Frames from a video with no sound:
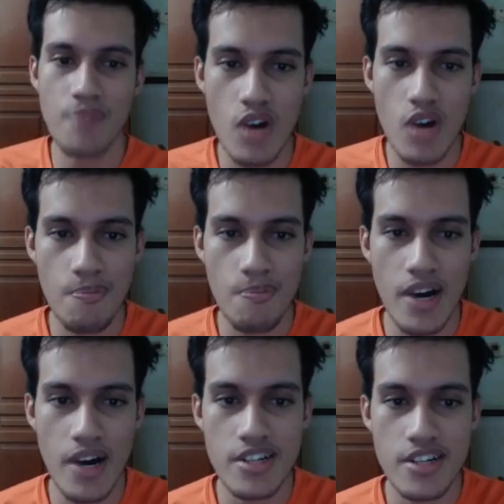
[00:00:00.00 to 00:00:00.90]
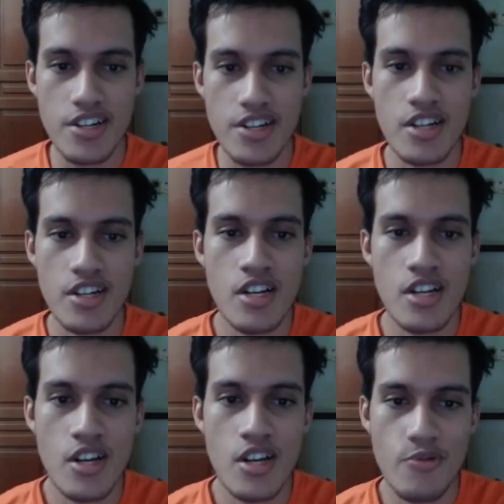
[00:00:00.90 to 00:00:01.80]
up punch,
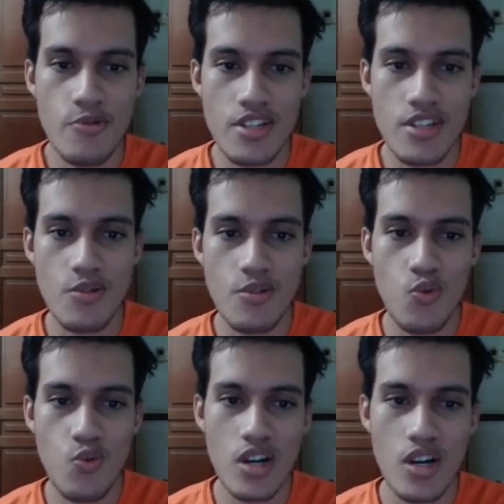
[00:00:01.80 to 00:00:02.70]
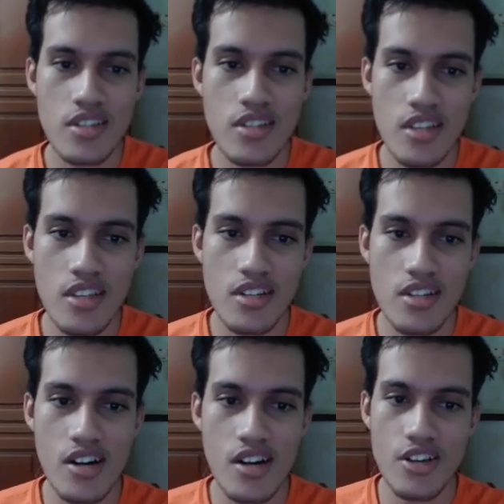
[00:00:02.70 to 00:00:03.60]
which is the worst case
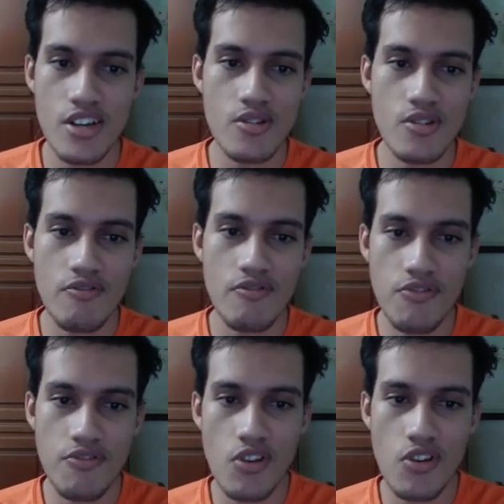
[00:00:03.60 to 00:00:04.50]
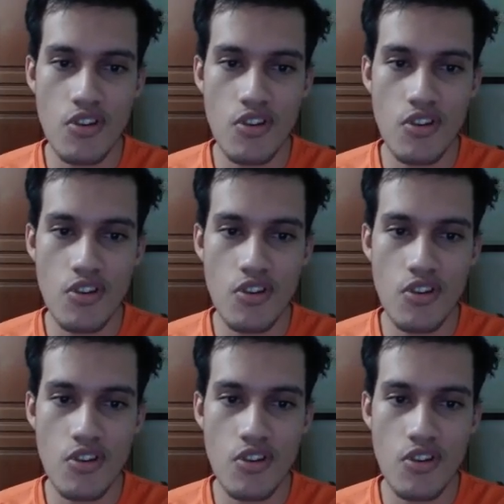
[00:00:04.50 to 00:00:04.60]
scenario for